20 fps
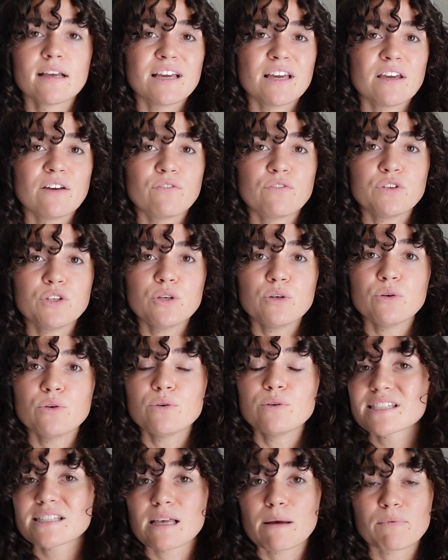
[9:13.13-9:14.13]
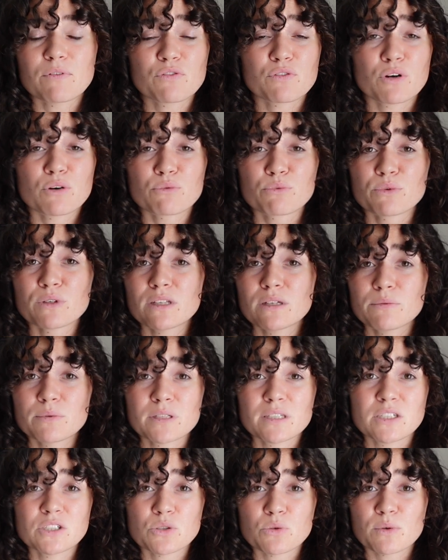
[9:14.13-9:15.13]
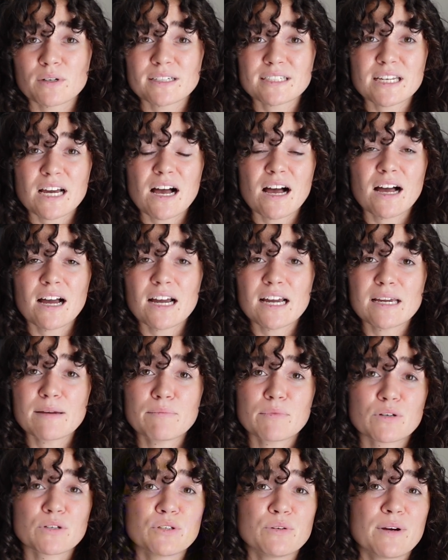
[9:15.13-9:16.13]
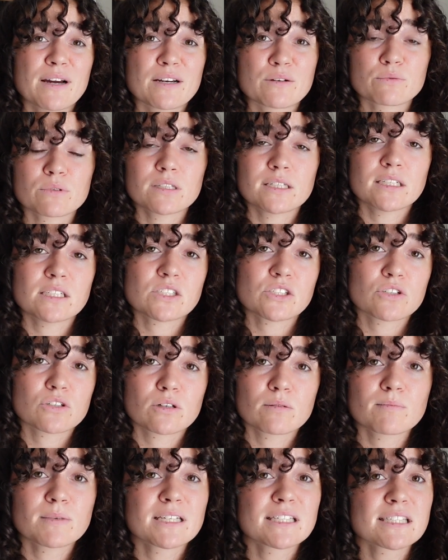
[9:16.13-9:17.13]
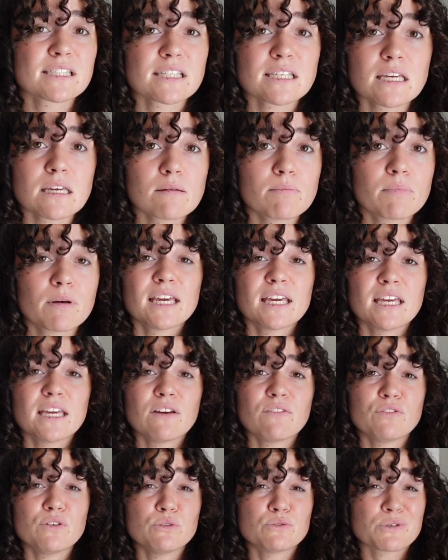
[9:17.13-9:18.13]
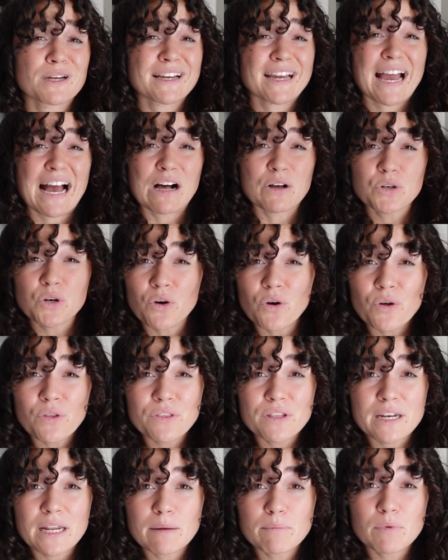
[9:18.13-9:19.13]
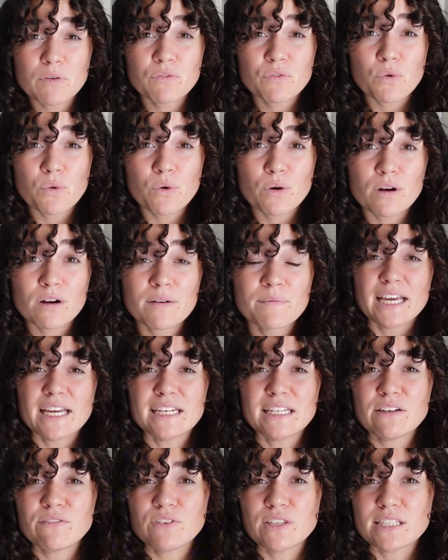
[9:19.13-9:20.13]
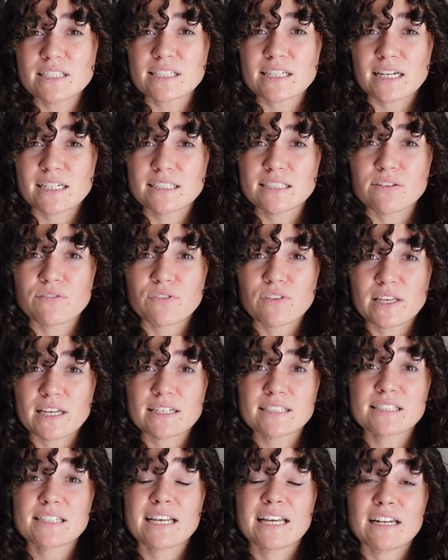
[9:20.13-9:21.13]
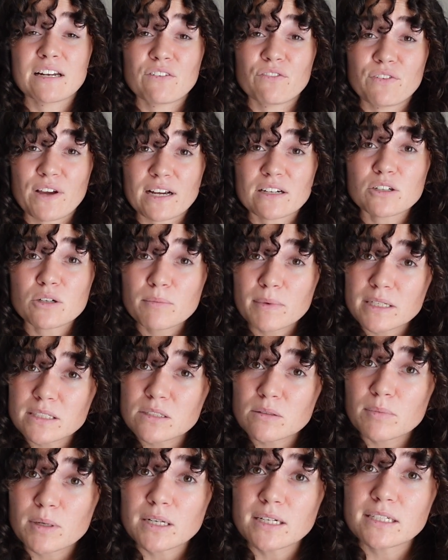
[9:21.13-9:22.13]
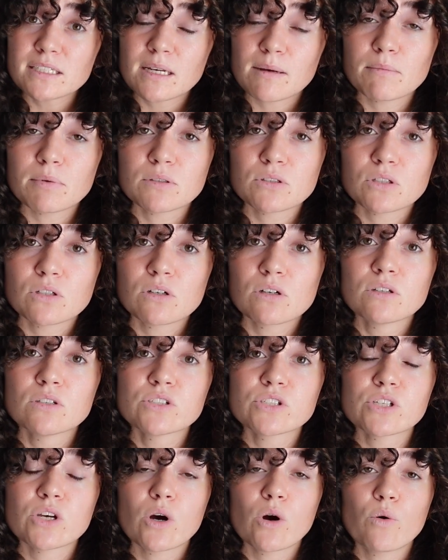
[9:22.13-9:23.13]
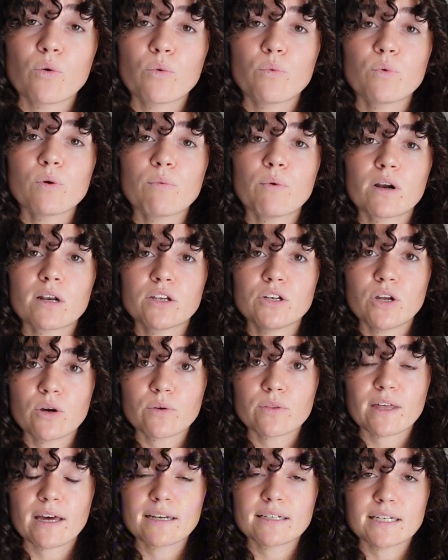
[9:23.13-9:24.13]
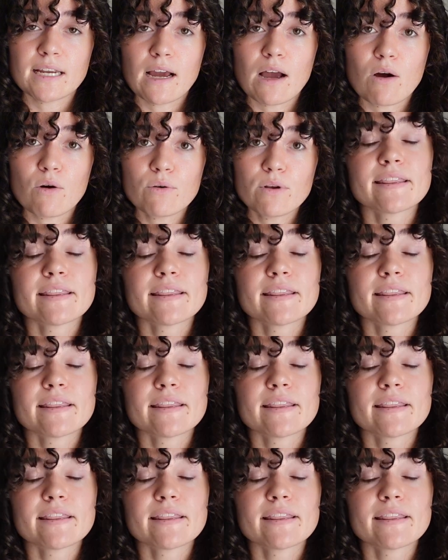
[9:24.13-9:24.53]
If you slept for a really, really short time, or you had really disturbed sleep, if you drank alcohol the night before, any of these kinds of things can affect our basal body temperature, so we want to note that down.